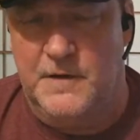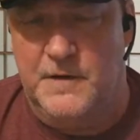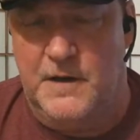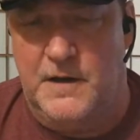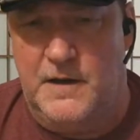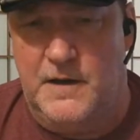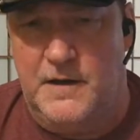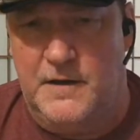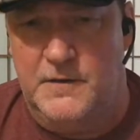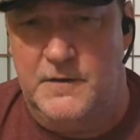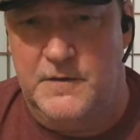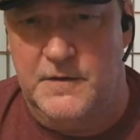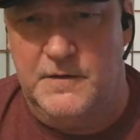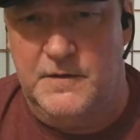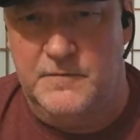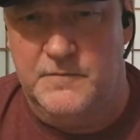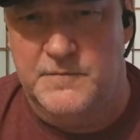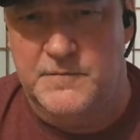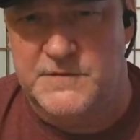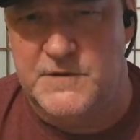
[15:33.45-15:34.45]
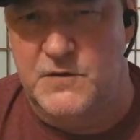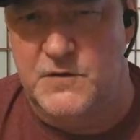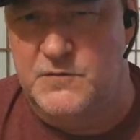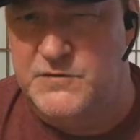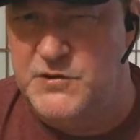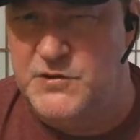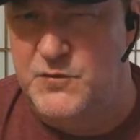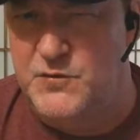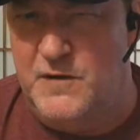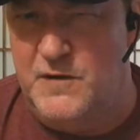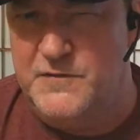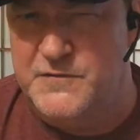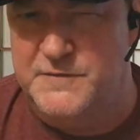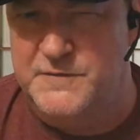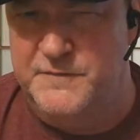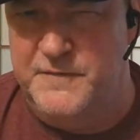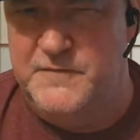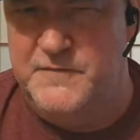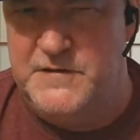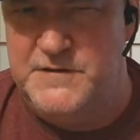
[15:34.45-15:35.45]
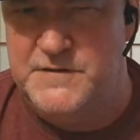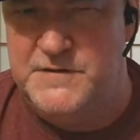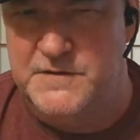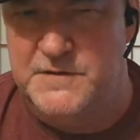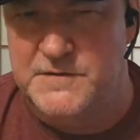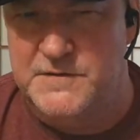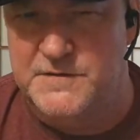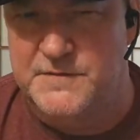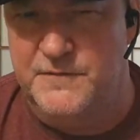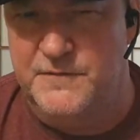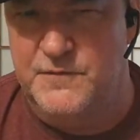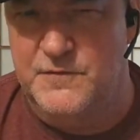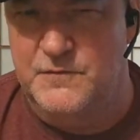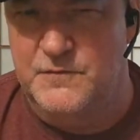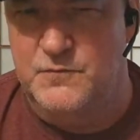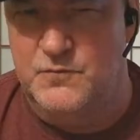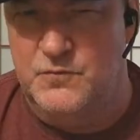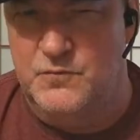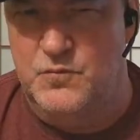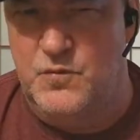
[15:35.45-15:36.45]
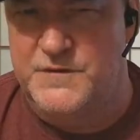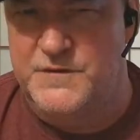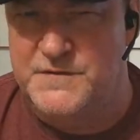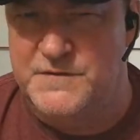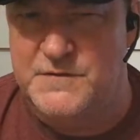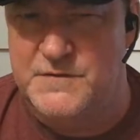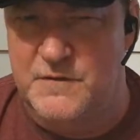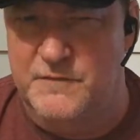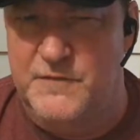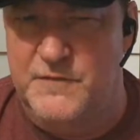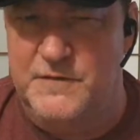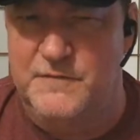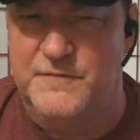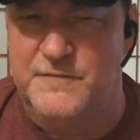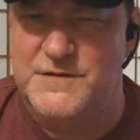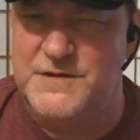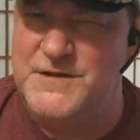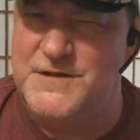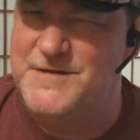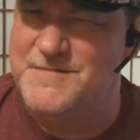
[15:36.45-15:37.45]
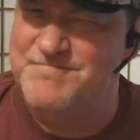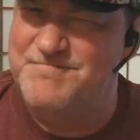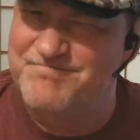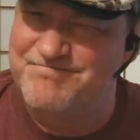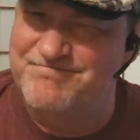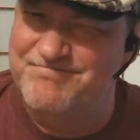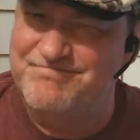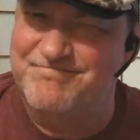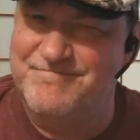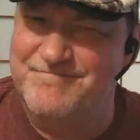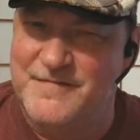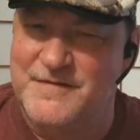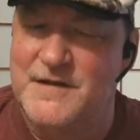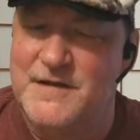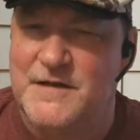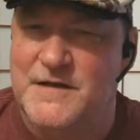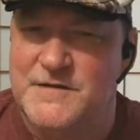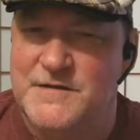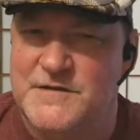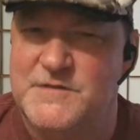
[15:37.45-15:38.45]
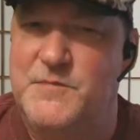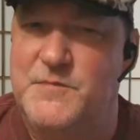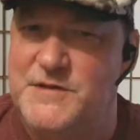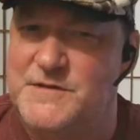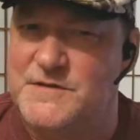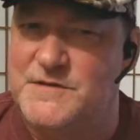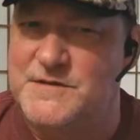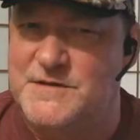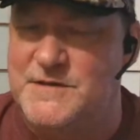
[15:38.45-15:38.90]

Uh, so $2.50 for one serving of tea, it's a bit